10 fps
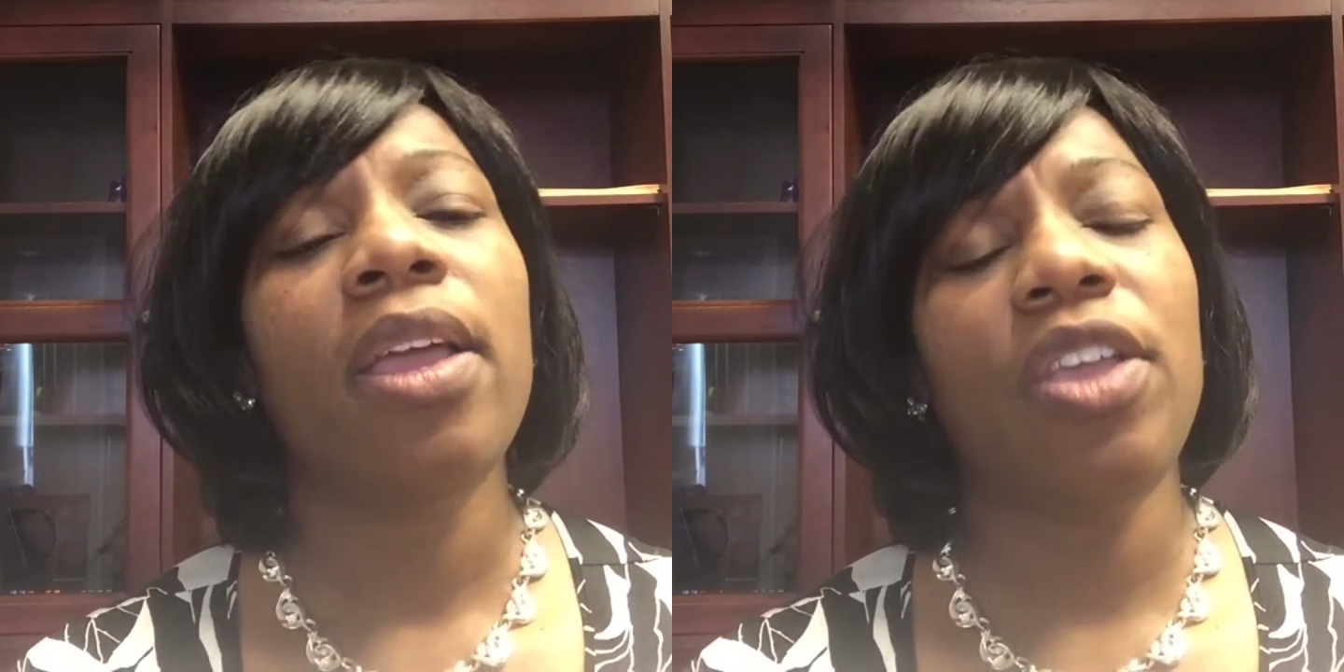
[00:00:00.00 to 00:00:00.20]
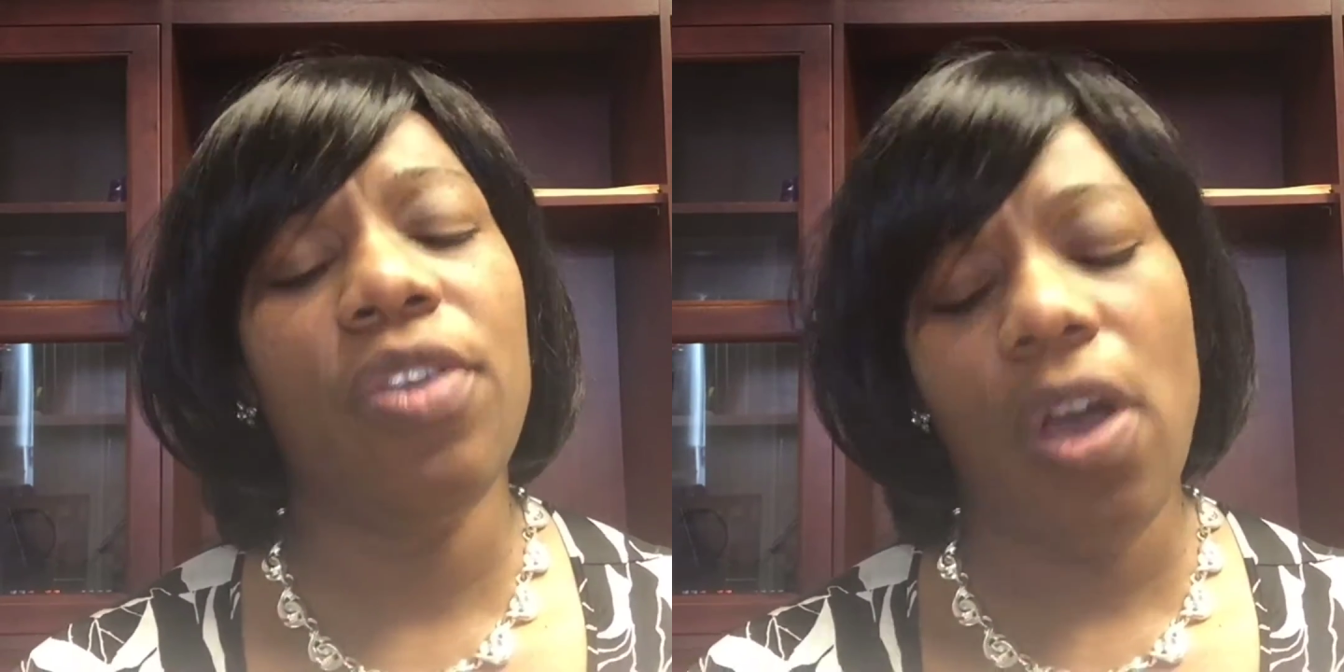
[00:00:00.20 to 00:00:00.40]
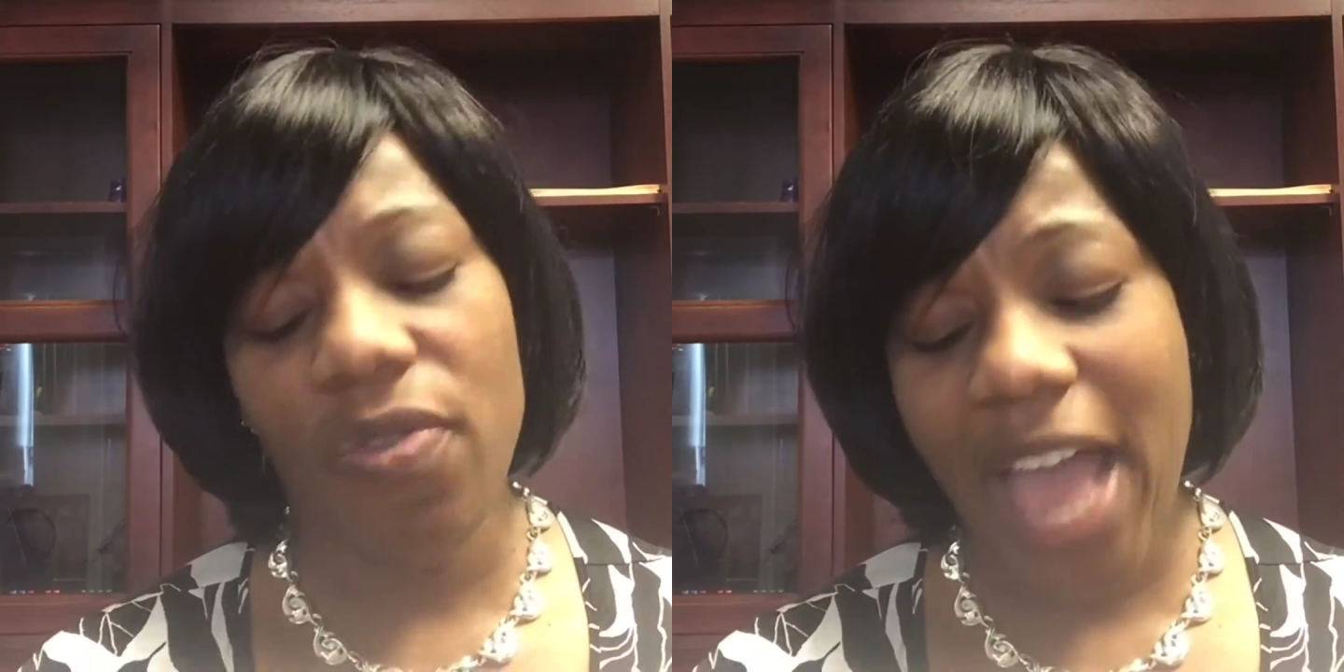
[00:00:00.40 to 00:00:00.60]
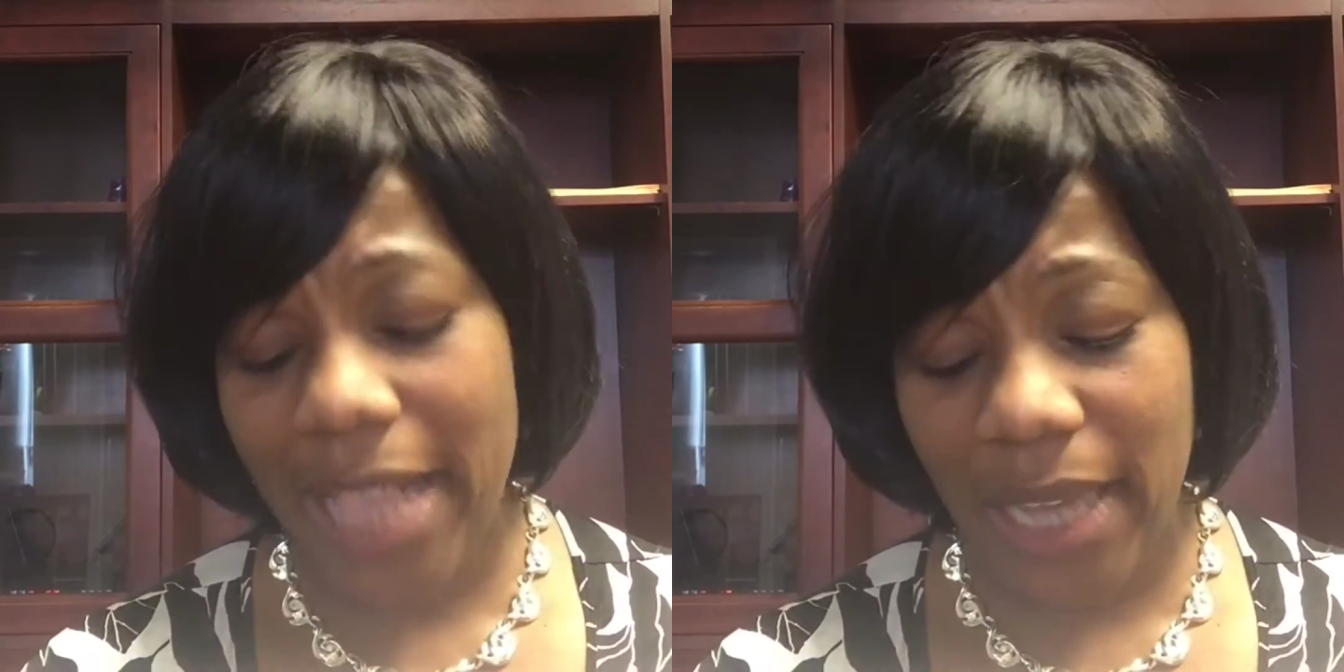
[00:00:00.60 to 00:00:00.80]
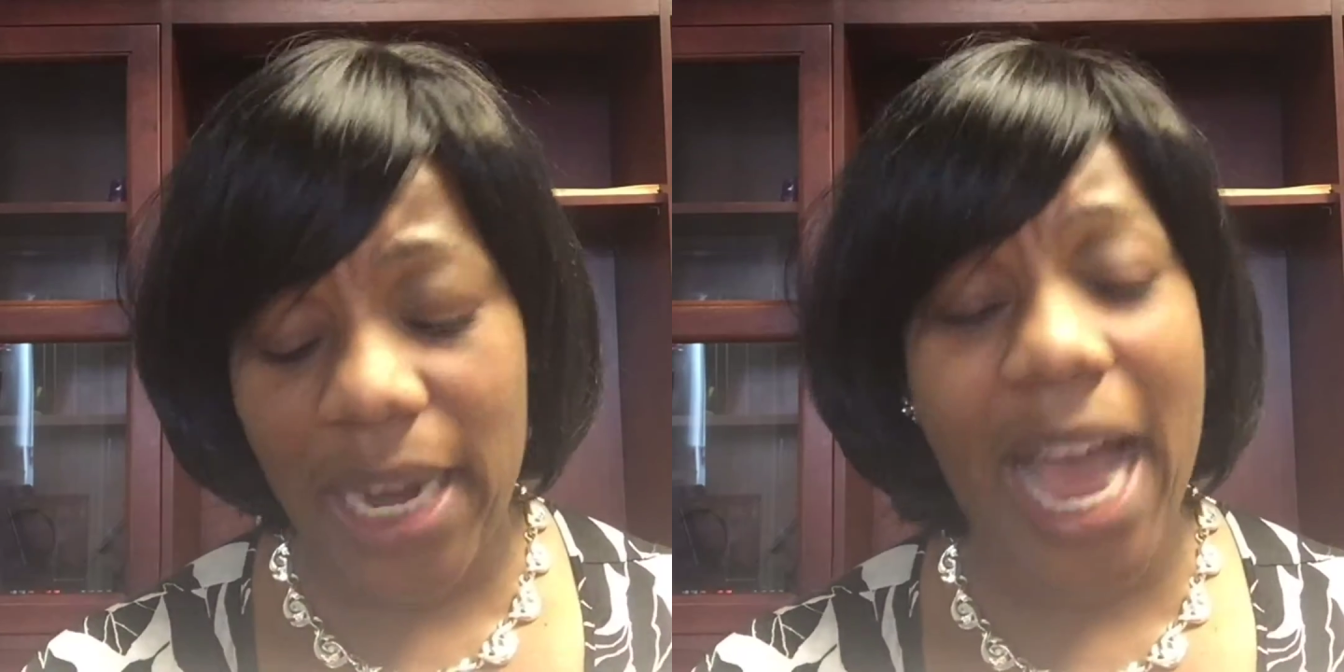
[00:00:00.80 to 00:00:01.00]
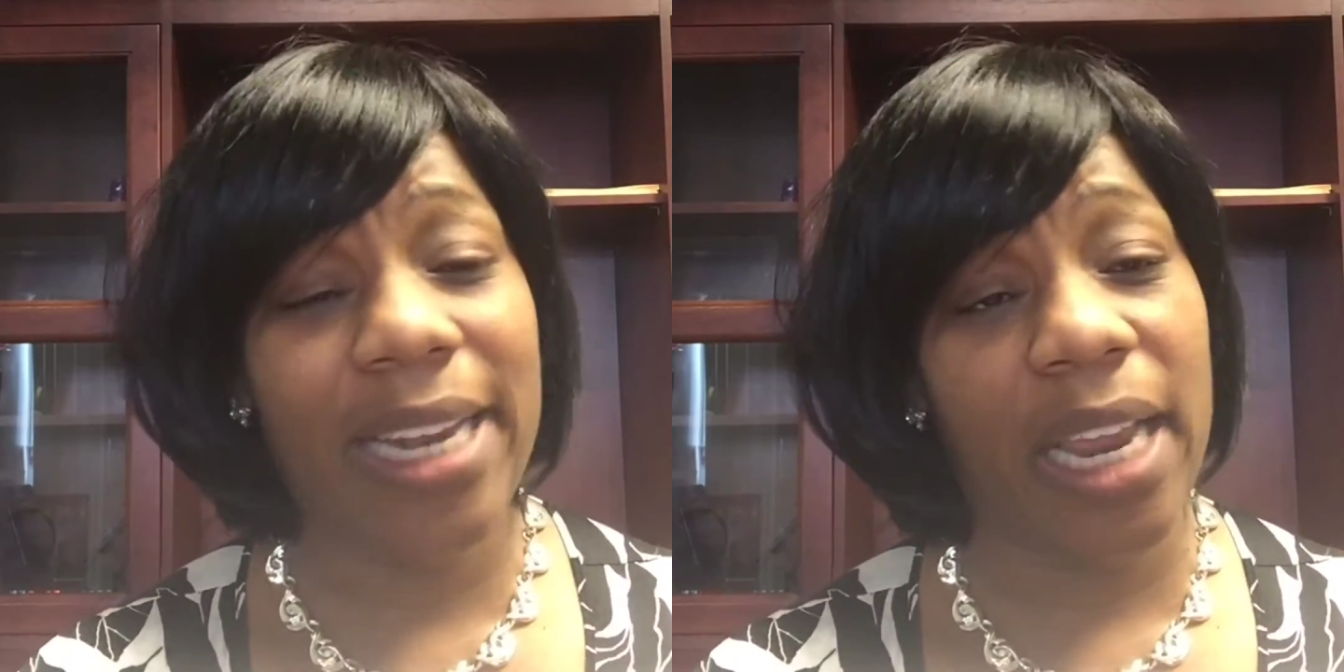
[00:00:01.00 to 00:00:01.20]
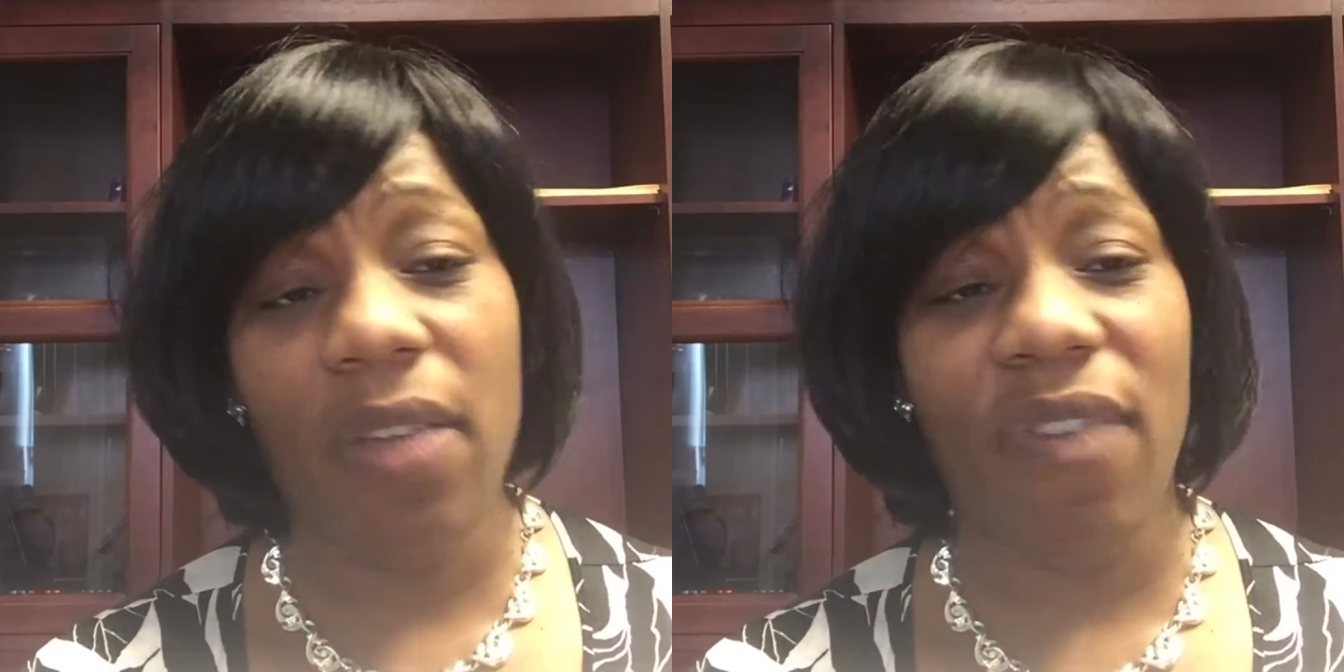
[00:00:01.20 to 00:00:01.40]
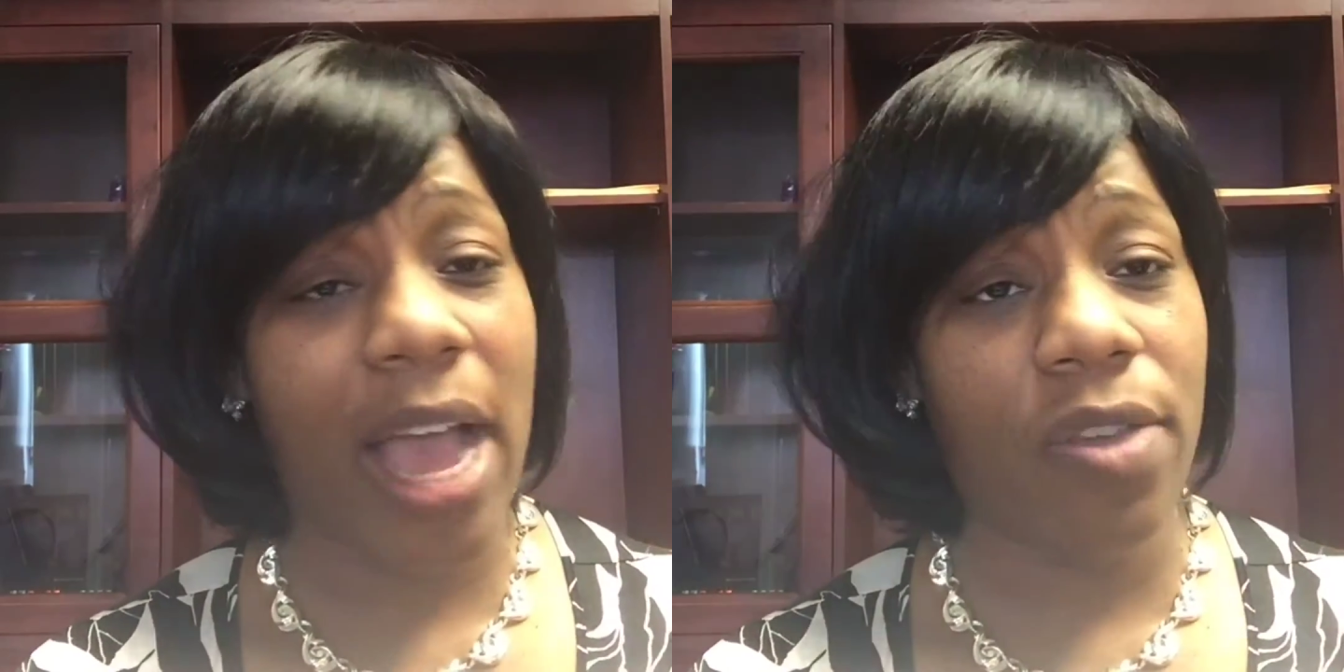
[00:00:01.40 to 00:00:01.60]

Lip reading: That's going to identify